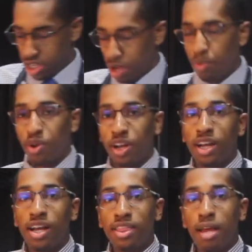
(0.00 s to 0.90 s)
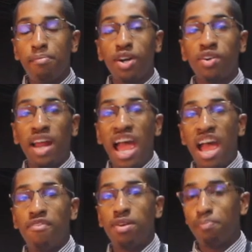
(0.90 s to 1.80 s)
And we're going to cut that butter in
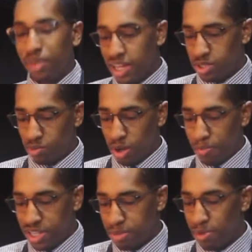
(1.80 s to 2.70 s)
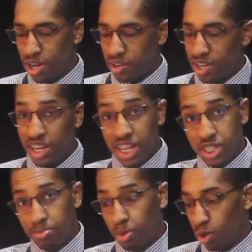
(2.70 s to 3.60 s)
half and place 1 piece of butter in each
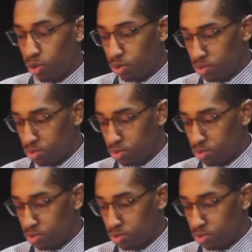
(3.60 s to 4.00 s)
bowl.